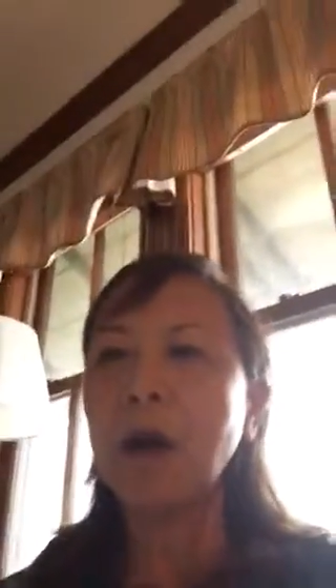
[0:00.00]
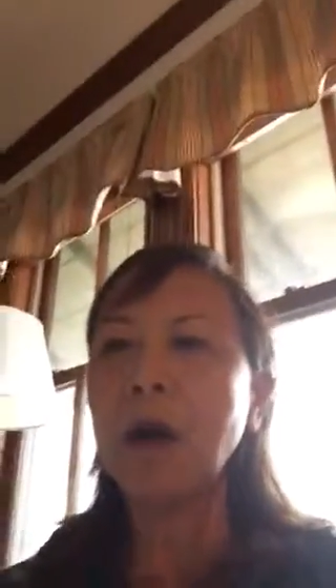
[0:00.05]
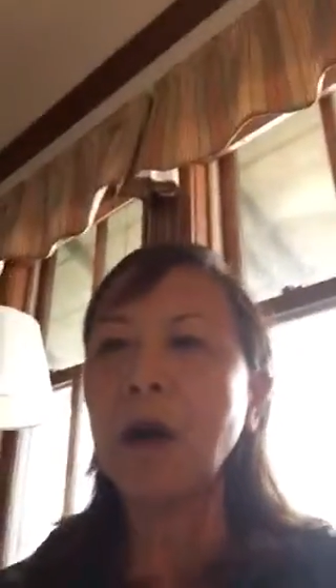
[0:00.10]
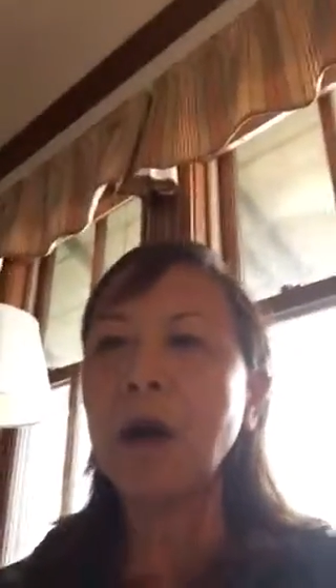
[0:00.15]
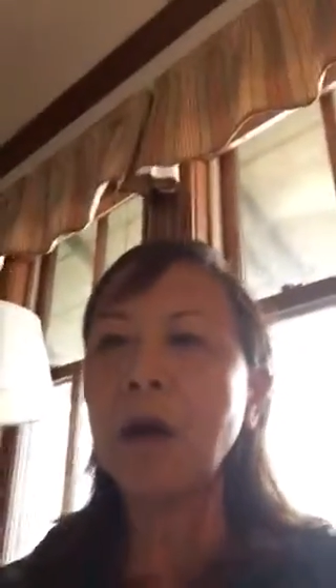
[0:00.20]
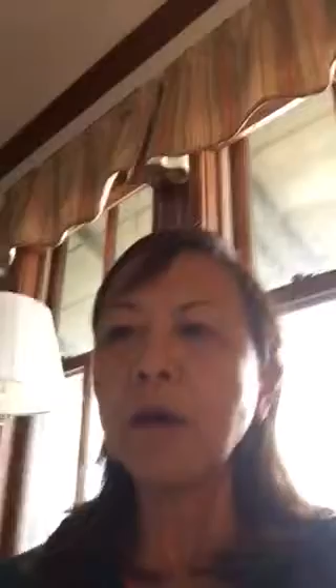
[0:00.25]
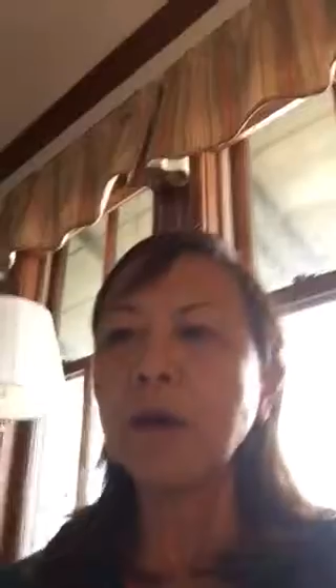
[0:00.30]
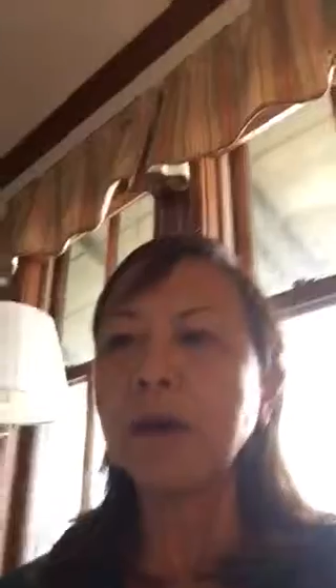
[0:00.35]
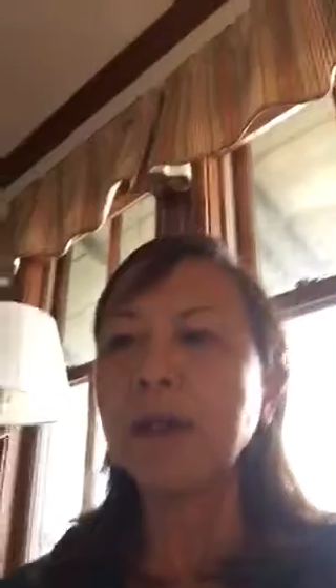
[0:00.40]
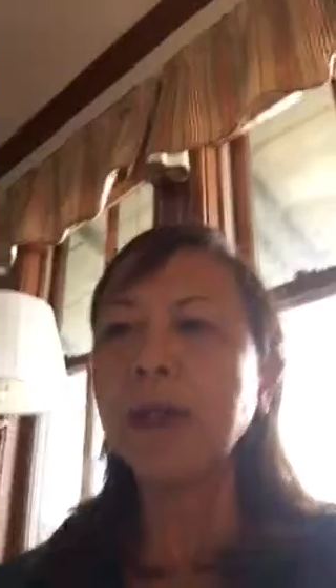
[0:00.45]

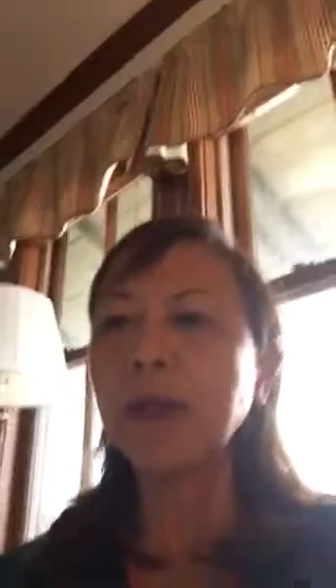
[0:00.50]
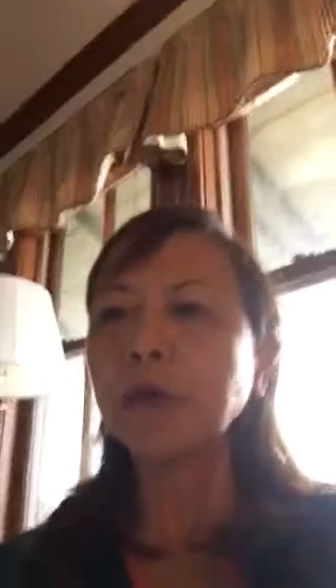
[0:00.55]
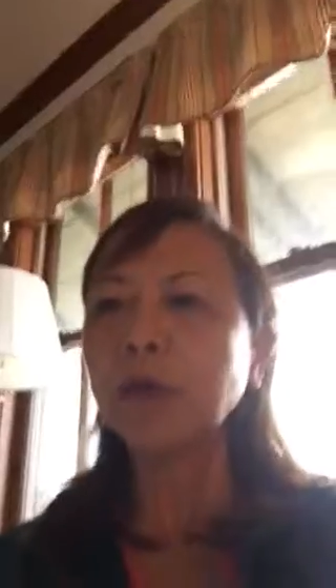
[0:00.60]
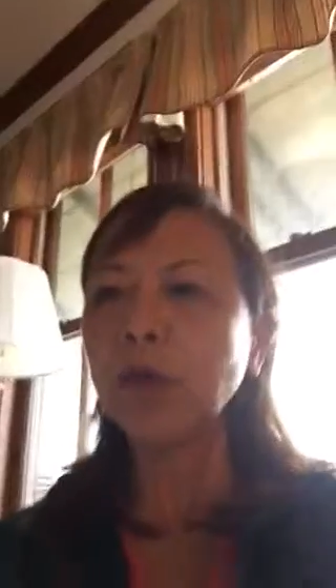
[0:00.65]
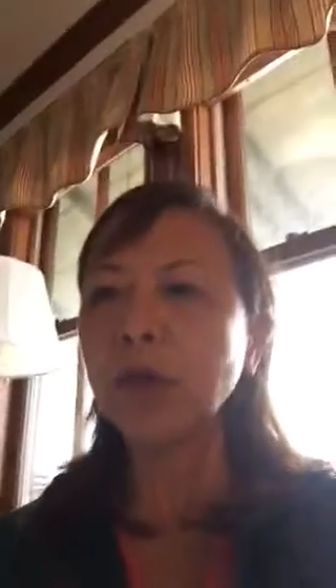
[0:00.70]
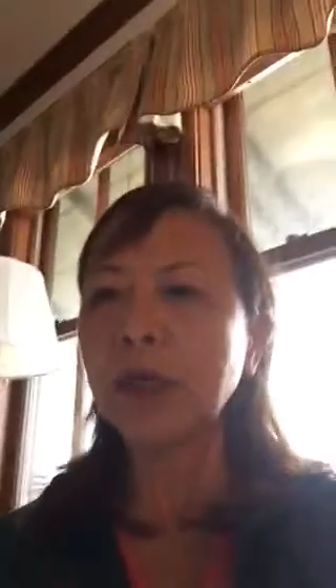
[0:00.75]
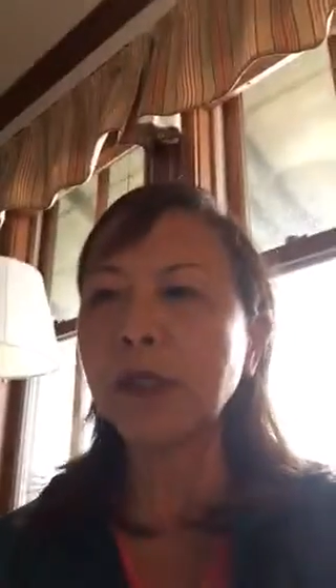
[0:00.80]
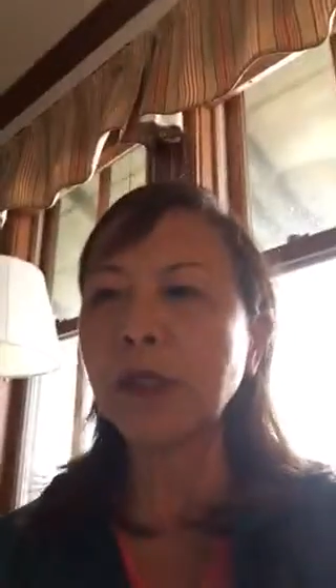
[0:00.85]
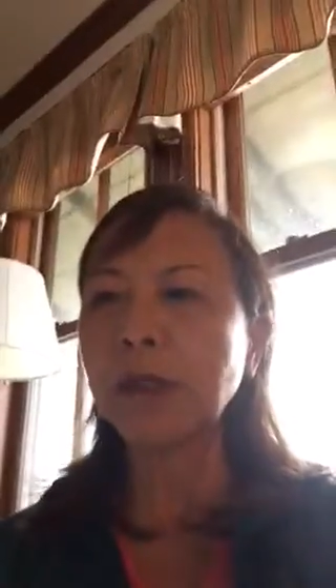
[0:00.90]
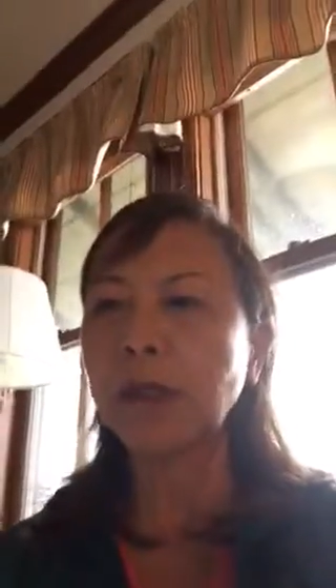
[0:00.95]
All that
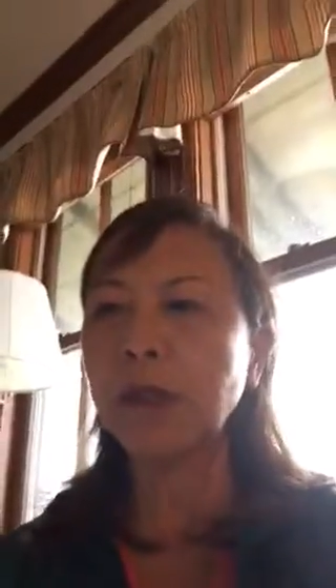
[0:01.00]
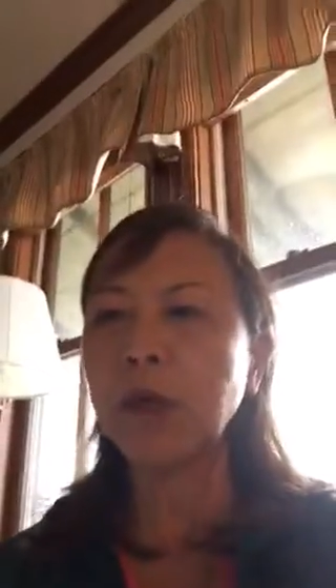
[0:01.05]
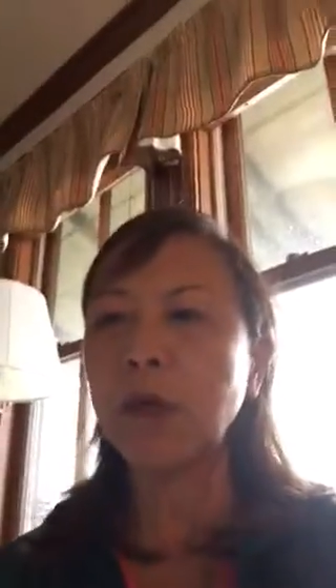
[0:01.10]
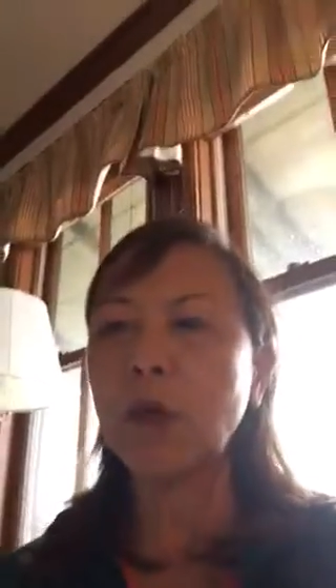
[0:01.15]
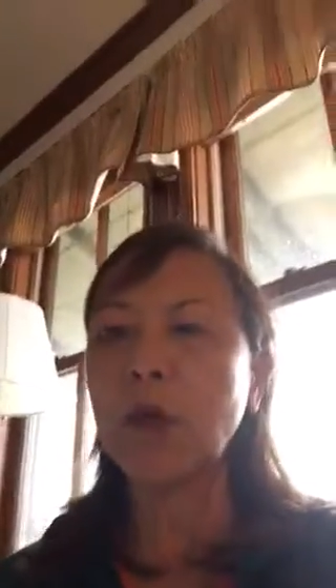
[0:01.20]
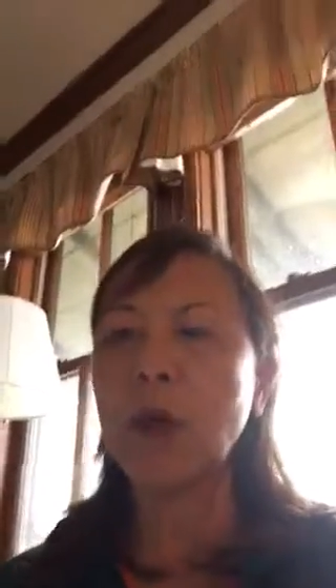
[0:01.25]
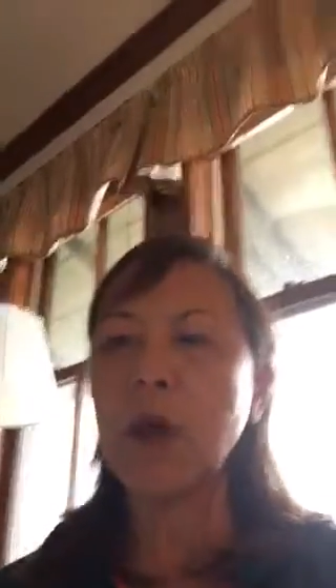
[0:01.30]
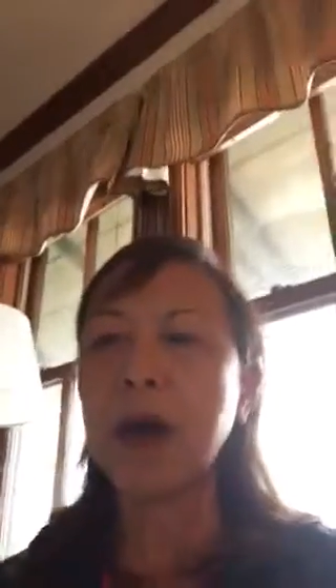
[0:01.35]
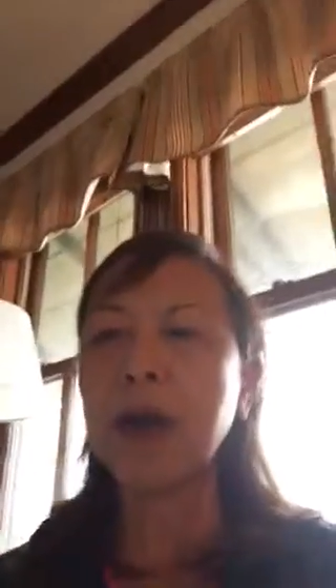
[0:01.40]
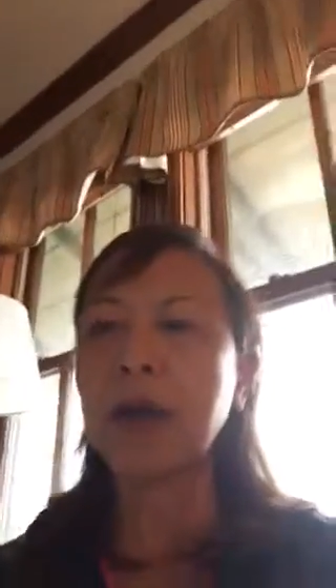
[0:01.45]
was
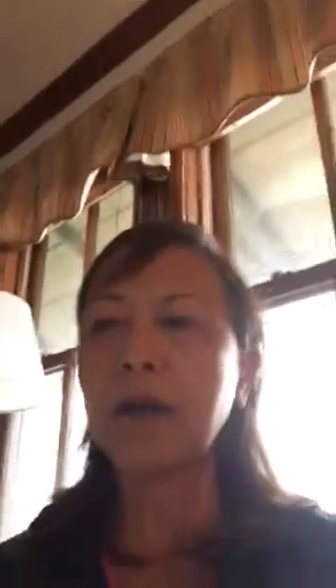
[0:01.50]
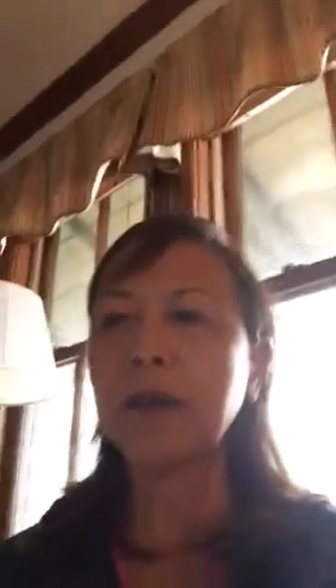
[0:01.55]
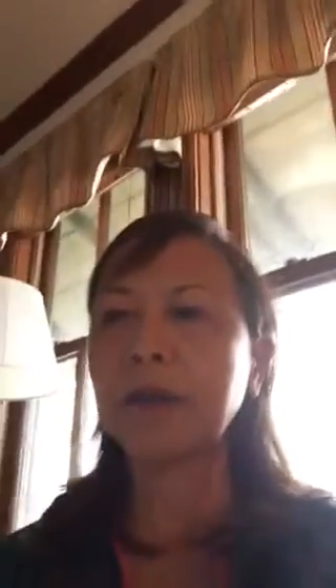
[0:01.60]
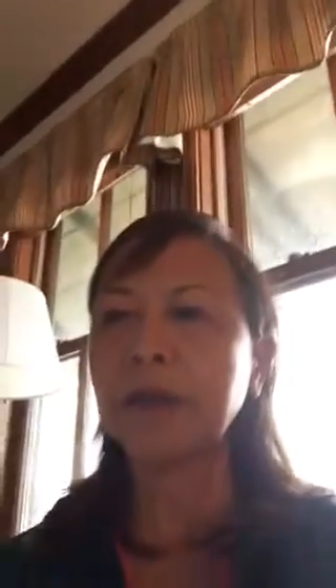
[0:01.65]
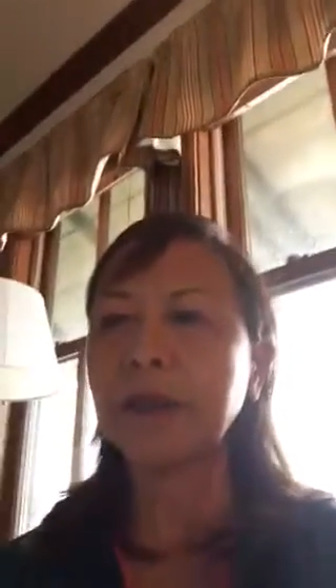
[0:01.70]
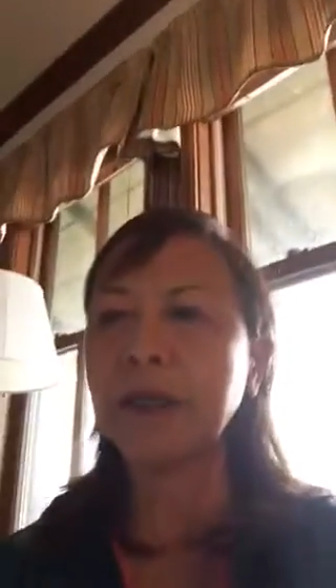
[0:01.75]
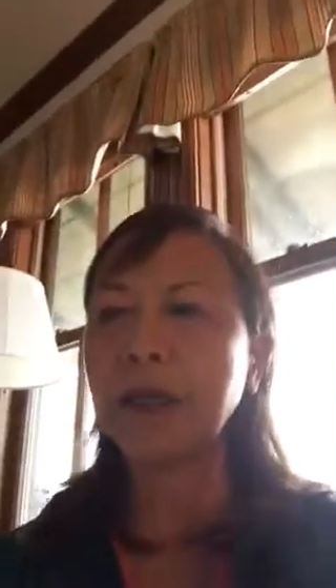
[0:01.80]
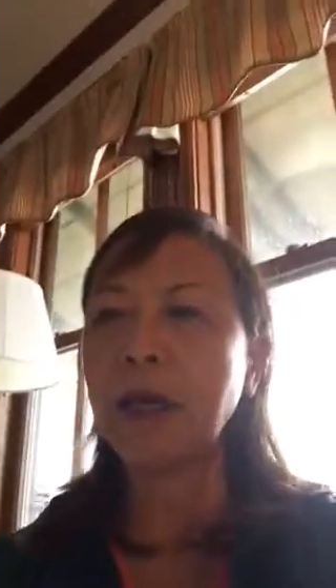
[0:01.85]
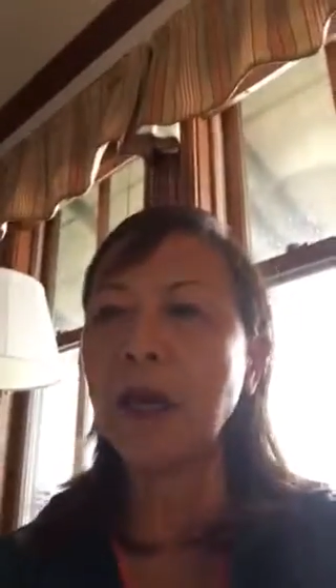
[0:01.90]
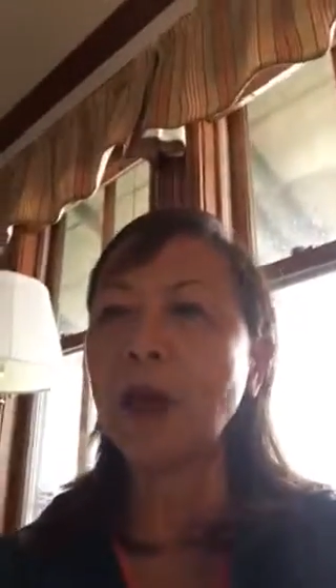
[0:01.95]

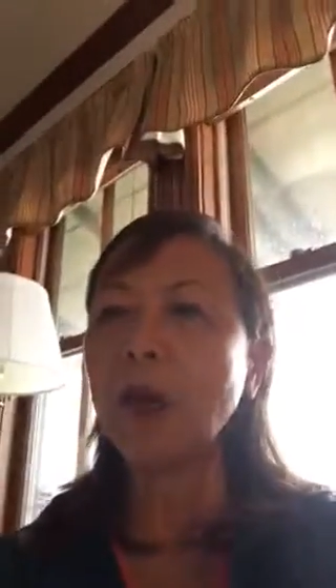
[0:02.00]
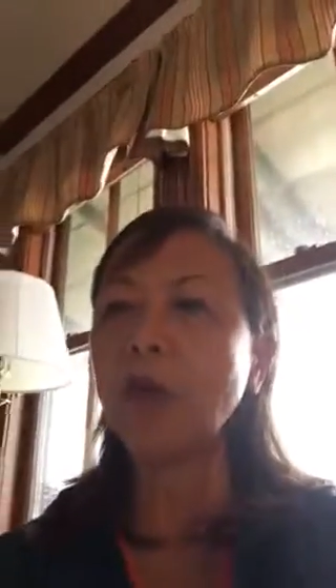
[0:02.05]
required